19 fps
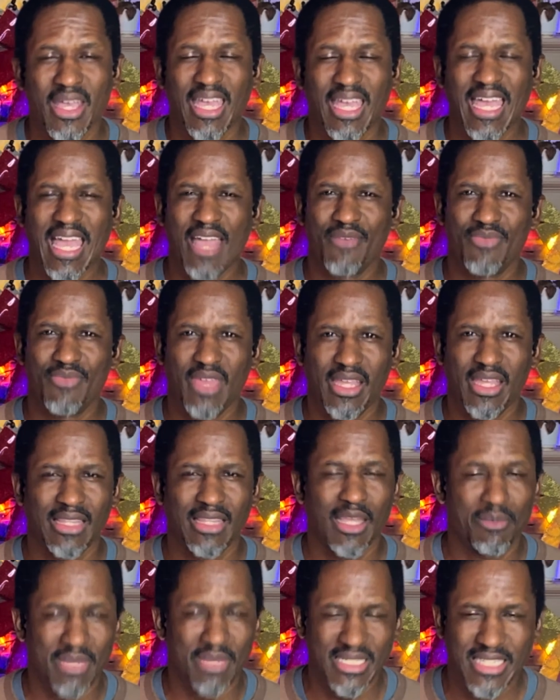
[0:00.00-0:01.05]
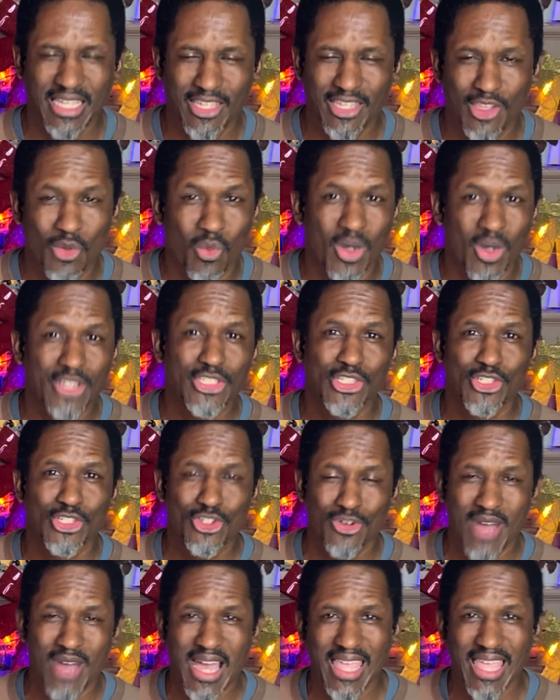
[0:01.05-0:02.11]
and then let me tell you, once you
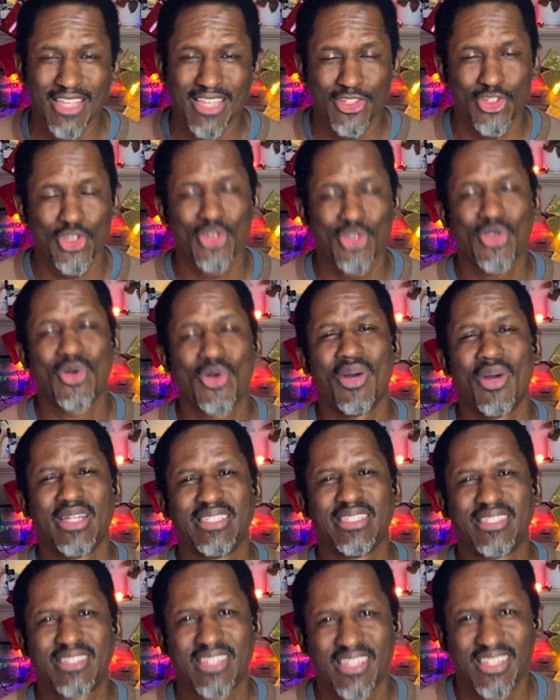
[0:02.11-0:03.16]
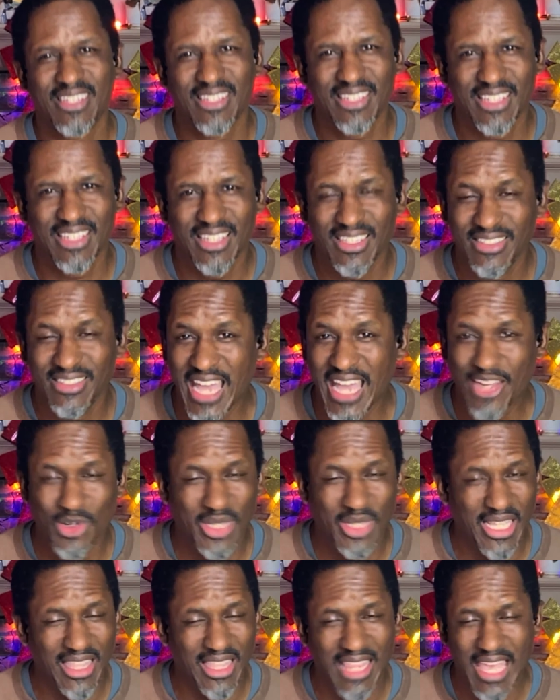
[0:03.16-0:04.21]
try it, you're going to not
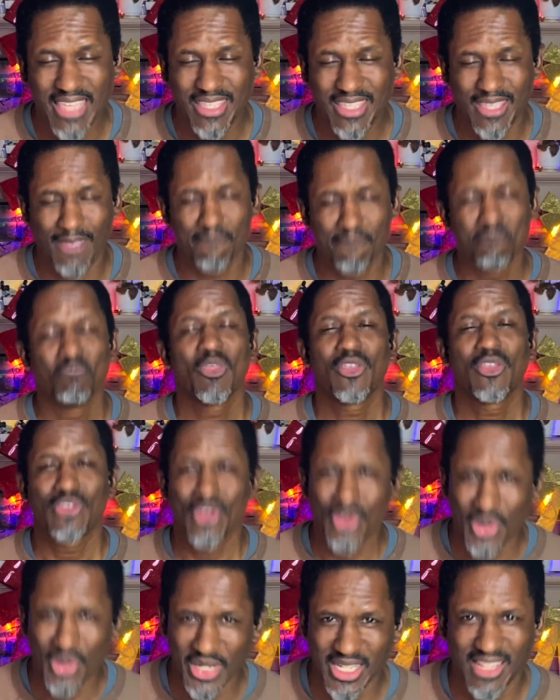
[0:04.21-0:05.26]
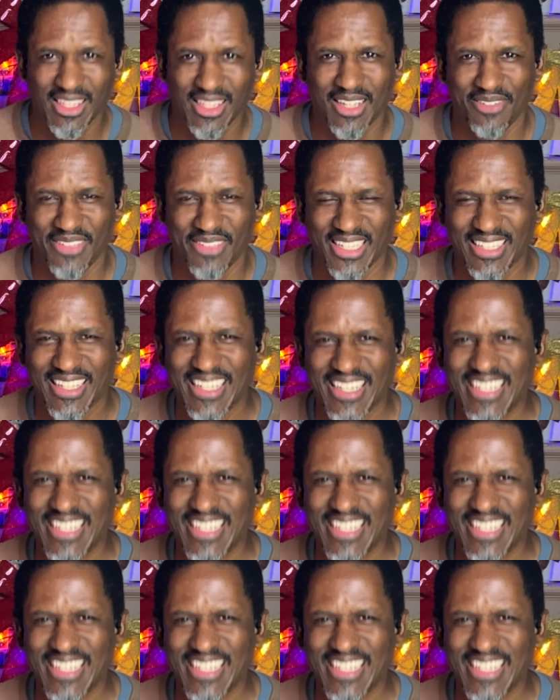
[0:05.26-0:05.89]
only like it, you're going to love it.